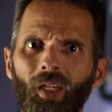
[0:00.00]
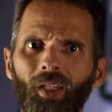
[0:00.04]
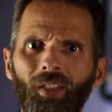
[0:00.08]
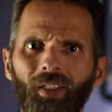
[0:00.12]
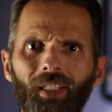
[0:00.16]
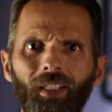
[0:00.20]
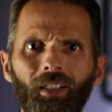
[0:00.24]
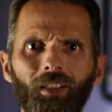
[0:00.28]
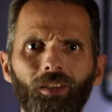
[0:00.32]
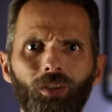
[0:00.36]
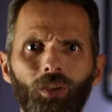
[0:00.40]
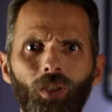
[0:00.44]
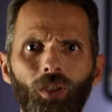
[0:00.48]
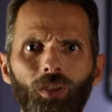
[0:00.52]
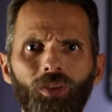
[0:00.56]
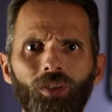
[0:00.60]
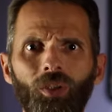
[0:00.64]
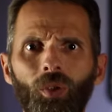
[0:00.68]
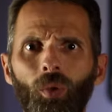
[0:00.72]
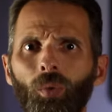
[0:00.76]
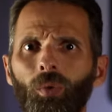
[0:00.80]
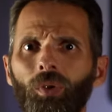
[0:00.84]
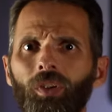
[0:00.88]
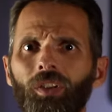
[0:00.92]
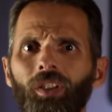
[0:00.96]
There are
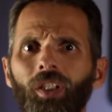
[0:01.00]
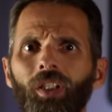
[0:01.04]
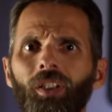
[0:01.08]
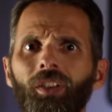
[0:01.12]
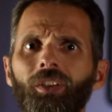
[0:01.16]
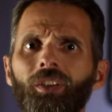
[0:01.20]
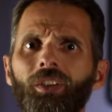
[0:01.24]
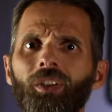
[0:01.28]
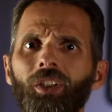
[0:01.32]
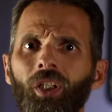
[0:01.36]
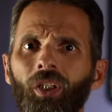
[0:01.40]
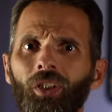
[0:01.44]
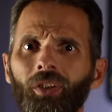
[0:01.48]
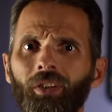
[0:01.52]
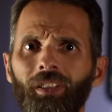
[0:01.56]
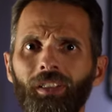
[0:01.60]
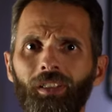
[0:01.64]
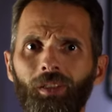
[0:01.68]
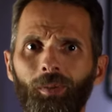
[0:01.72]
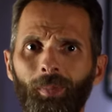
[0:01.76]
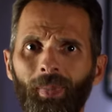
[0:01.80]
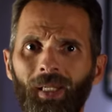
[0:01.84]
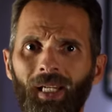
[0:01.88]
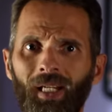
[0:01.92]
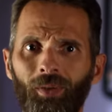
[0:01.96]
also
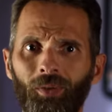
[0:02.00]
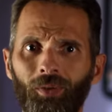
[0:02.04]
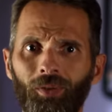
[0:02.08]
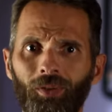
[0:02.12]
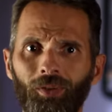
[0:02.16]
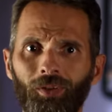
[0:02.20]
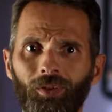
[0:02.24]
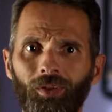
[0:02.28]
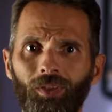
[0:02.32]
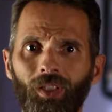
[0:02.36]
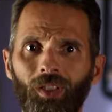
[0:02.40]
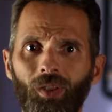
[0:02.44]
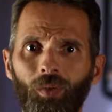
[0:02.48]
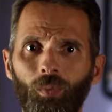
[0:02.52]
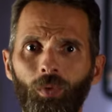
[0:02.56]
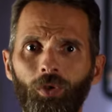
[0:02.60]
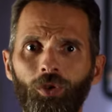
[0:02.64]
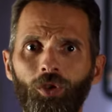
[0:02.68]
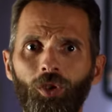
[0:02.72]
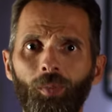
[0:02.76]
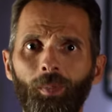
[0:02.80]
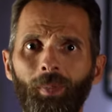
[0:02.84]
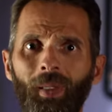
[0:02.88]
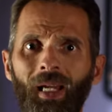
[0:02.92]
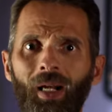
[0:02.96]
concurrent powers, which
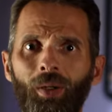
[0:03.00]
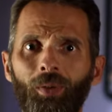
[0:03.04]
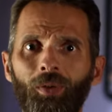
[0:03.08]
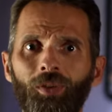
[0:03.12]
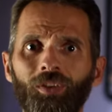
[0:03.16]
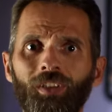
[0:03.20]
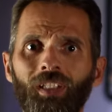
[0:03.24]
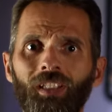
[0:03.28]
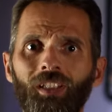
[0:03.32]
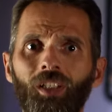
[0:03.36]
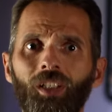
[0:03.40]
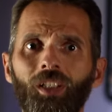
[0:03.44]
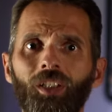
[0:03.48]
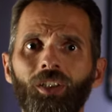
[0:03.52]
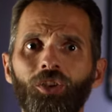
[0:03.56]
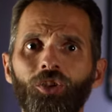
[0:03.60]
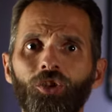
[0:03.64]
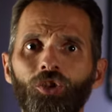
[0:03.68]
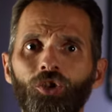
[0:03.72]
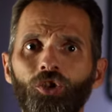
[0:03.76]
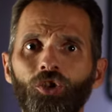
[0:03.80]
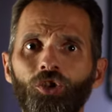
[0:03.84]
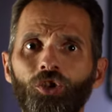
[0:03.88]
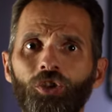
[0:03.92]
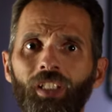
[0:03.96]
are powers that are
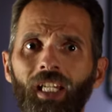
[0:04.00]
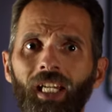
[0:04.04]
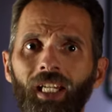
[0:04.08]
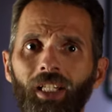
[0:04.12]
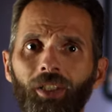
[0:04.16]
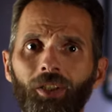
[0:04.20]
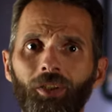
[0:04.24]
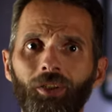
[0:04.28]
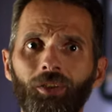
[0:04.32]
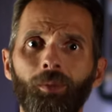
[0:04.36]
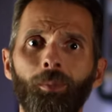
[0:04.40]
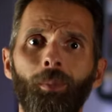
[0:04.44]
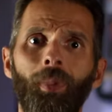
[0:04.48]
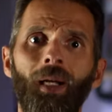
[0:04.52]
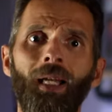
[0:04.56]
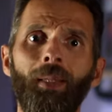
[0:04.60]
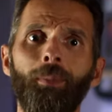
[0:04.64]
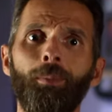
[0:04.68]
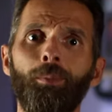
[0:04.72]
shared by